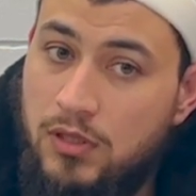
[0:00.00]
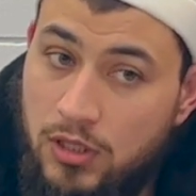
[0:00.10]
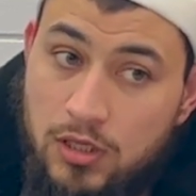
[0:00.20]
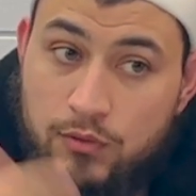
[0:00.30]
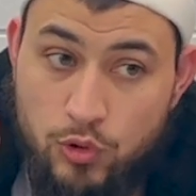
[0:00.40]

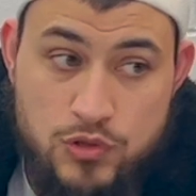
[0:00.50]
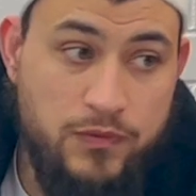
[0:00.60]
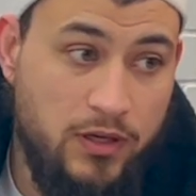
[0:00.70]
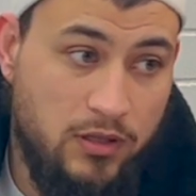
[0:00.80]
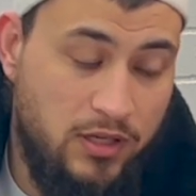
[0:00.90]
He goes
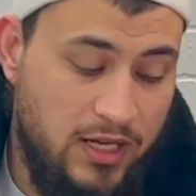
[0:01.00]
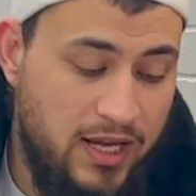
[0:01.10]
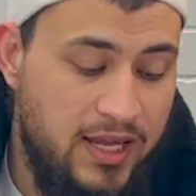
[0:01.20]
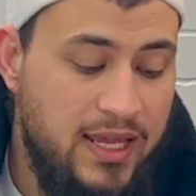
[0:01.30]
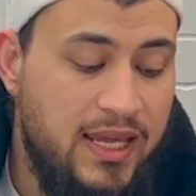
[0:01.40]
further,
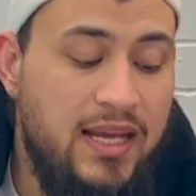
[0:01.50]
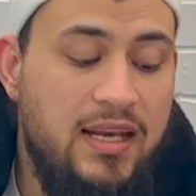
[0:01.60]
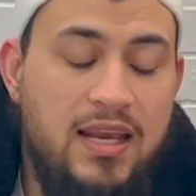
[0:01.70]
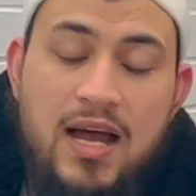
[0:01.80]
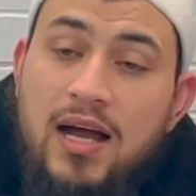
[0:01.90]
yeah.
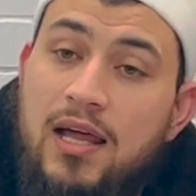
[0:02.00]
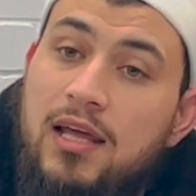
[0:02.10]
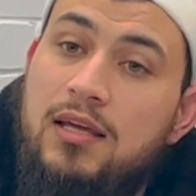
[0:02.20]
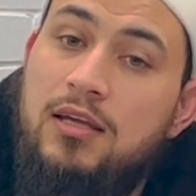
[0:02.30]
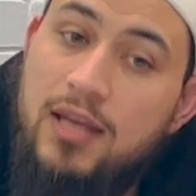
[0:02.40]
Inna
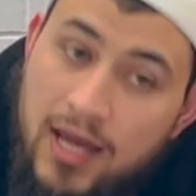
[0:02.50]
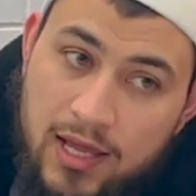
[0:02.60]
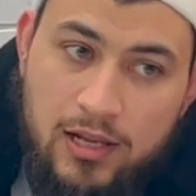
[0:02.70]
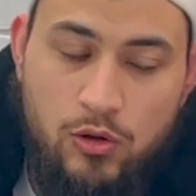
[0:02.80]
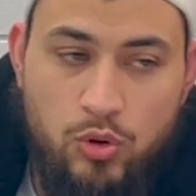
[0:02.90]

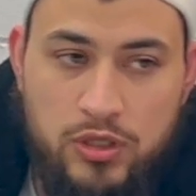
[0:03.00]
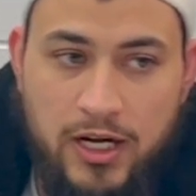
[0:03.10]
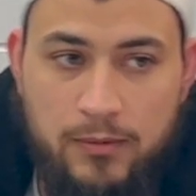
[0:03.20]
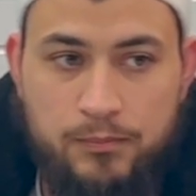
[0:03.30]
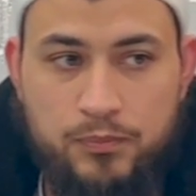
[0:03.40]
alayna lal
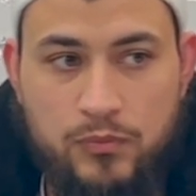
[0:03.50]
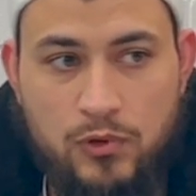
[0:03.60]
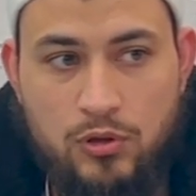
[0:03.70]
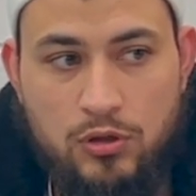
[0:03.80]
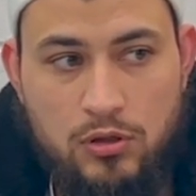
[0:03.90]
huda,
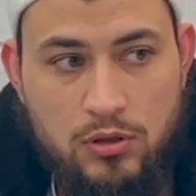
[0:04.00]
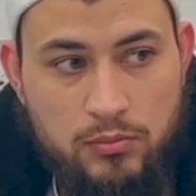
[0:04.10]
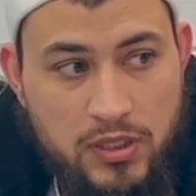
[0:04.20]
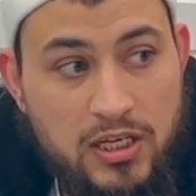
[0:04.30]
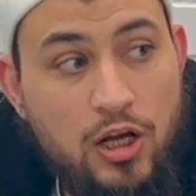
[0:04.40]

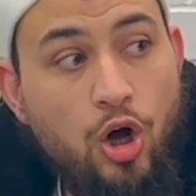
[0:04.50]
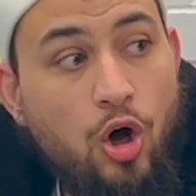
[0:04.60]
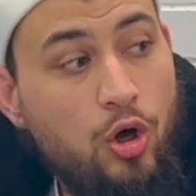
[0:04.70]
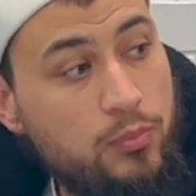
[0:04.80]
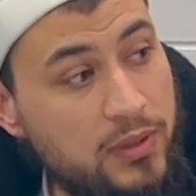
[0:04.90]
meaning
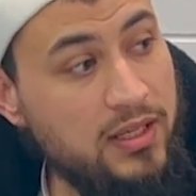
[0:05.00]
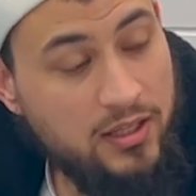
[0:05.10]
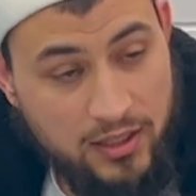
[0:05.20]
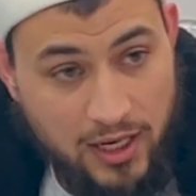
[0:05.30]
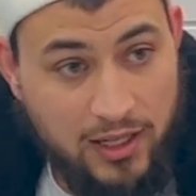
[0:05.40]
on
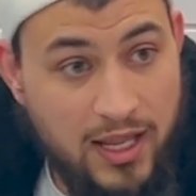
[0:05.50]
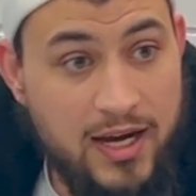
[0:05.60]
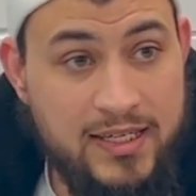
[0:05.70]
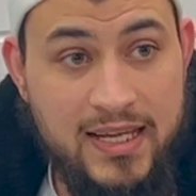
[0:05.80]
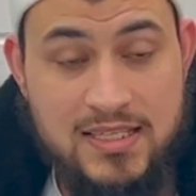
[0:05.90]
me,
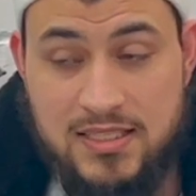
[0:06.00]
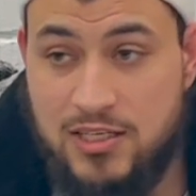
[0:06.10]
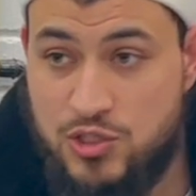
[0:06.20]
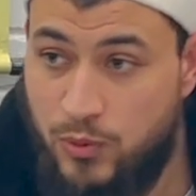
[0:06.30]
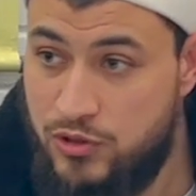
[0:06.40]
Allah takes the
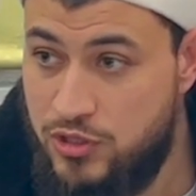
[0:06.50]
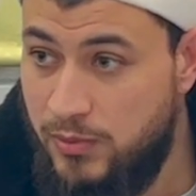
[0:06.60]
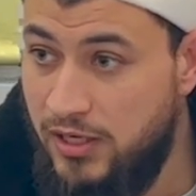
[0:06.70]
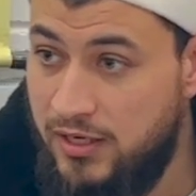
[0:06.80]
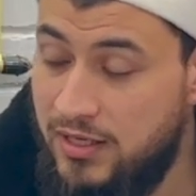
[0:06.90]

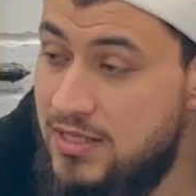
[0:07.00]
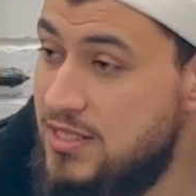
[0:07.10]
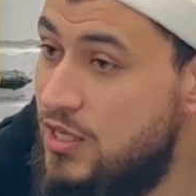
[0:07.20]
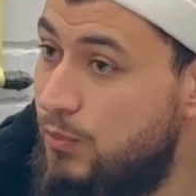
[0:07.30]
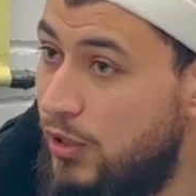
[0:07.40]
responsibility.
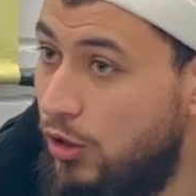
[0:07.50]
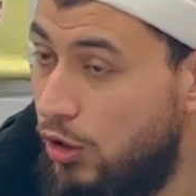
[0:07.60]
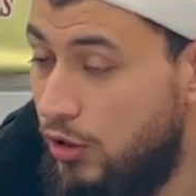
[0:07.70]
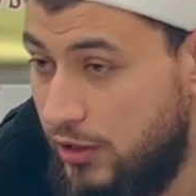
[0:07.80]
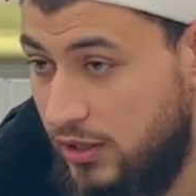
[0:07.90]

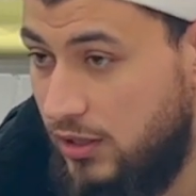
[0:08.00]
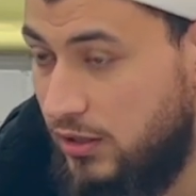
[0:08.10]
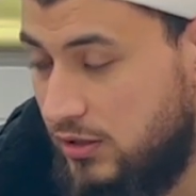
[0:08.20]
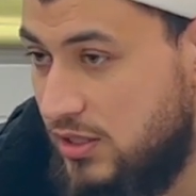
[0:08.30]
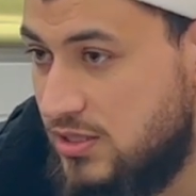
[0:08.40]

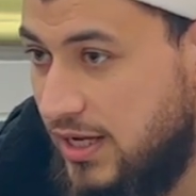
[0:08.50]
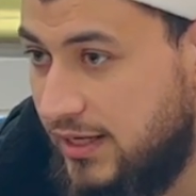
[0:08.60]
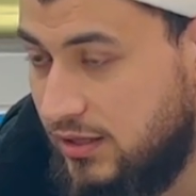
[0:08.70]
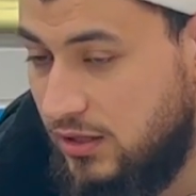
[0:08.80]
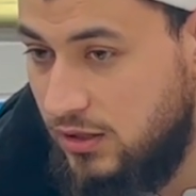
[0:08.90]
It is
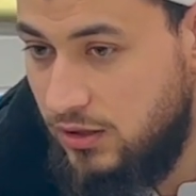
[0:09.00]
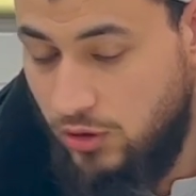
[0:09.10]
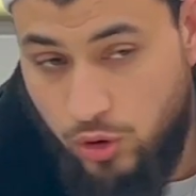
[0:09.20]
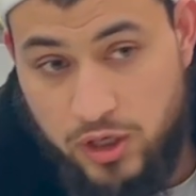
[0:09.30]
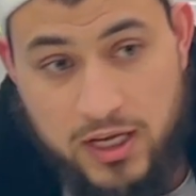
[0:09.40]
like
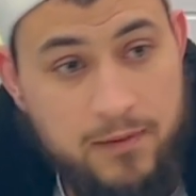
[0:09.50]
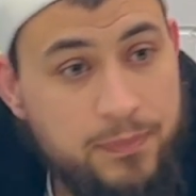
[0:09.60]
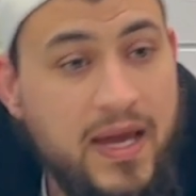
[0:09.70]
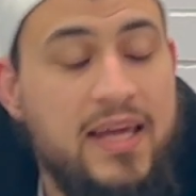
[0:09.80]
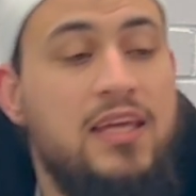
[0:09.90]
on
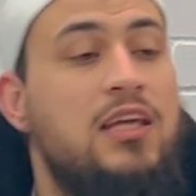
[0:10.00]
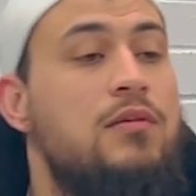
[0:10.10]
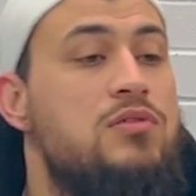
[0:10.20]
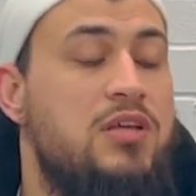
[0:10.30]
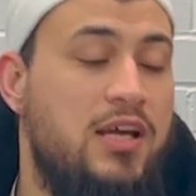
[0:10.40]
him that he
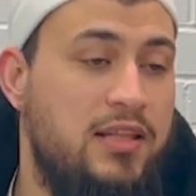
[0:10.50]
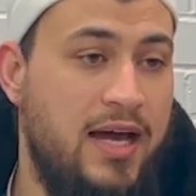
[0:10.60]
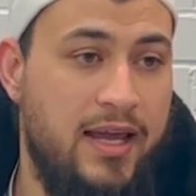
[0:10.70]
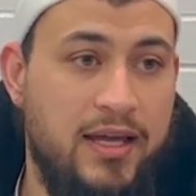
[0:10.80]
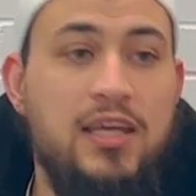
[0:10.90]
gives
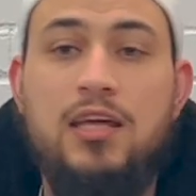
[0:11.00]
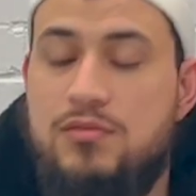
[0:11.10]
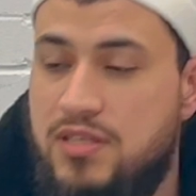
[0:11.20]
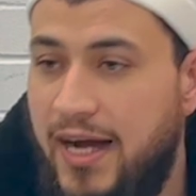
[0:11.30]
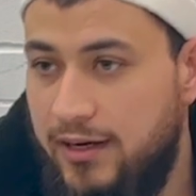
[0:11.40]
hidayah, he
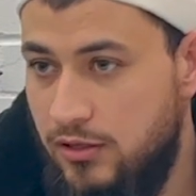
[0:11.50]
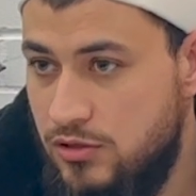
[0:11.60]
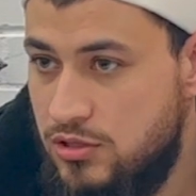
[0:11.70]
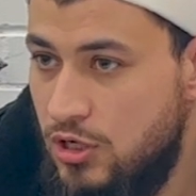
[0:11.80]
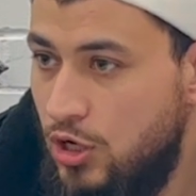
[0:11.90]
gives
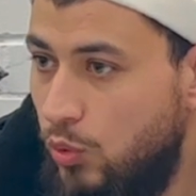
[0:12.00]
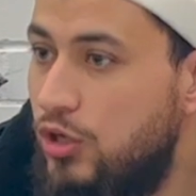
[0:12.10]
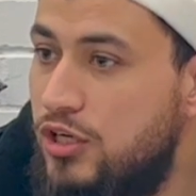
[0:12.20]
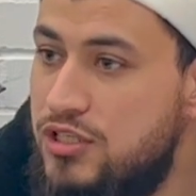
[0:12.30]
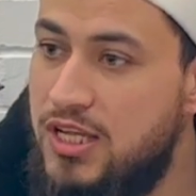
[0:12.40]
guidance.
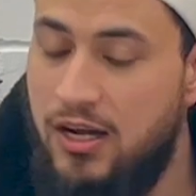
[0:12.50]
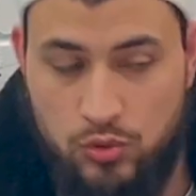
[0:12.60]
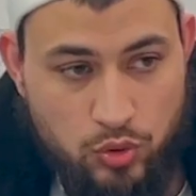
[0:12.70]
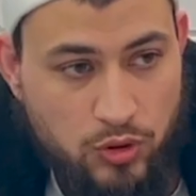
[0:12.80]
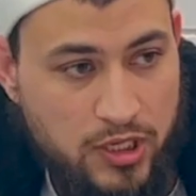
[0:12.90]
What does that do?